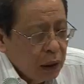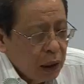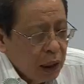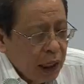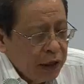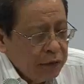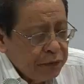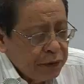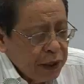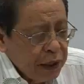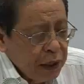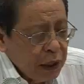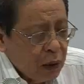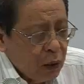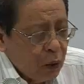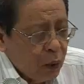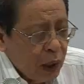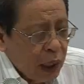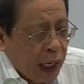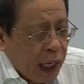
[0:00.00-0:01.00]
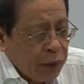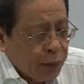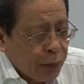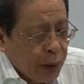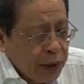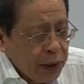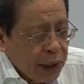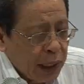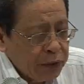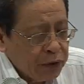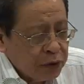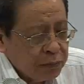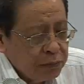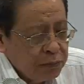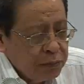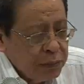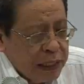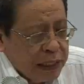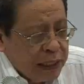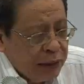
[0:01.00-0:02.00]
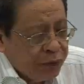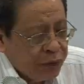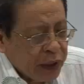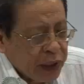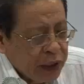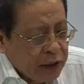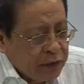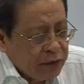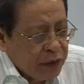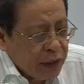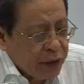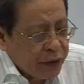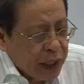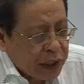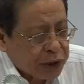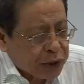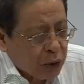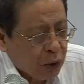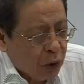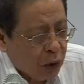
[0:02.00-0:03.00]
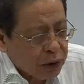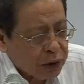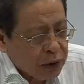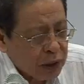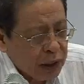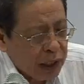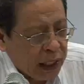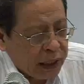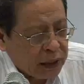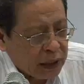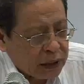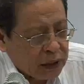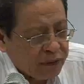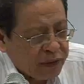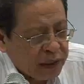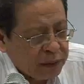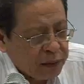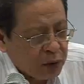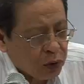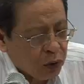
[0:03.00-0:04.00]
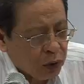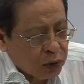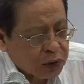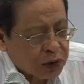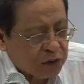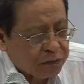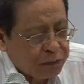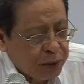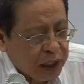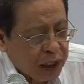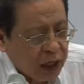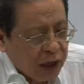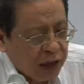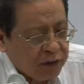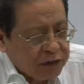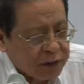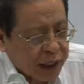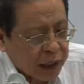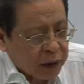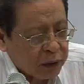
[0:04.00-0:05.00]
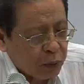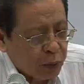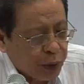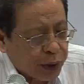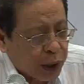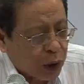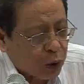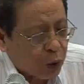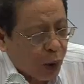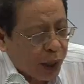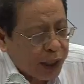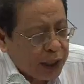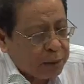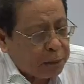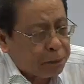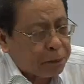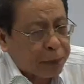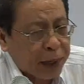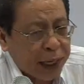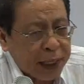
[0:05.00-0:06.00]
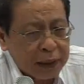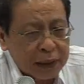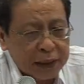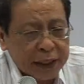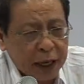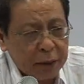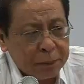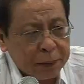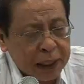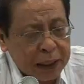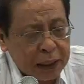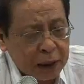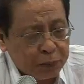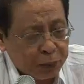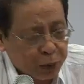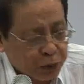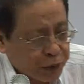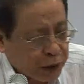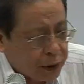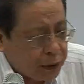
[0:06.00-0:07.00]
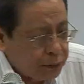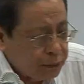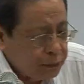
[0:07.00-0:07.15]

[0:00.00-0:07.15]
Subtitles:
every 100 million ringgit variation order in the development cost of PKFZ will require prior Cabinet approval.